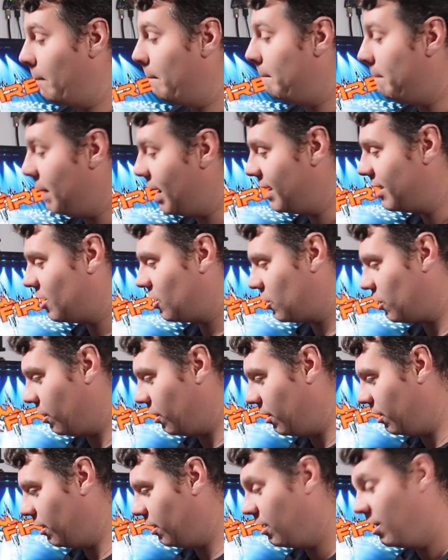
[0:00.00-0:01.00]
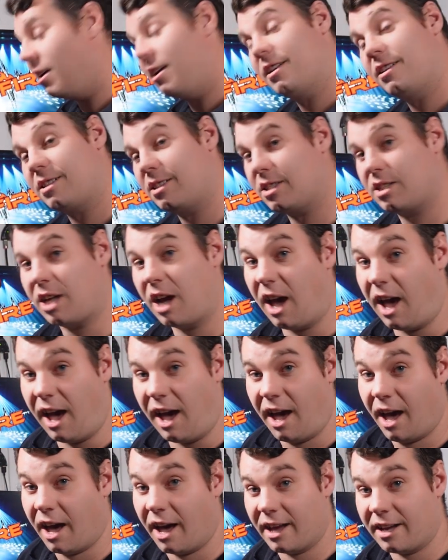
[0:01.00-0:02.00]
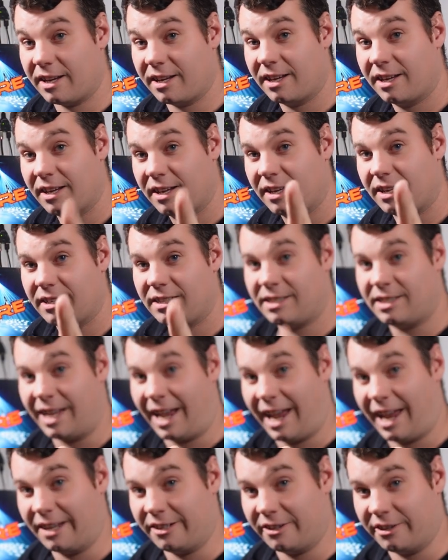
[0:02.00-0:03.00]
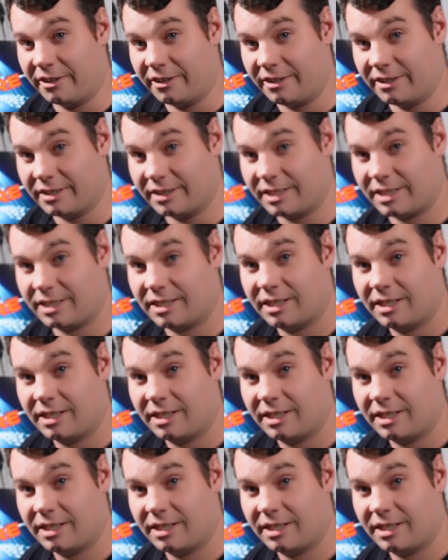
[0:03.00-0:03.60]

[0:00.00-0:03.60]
Mr. Todd Daniels.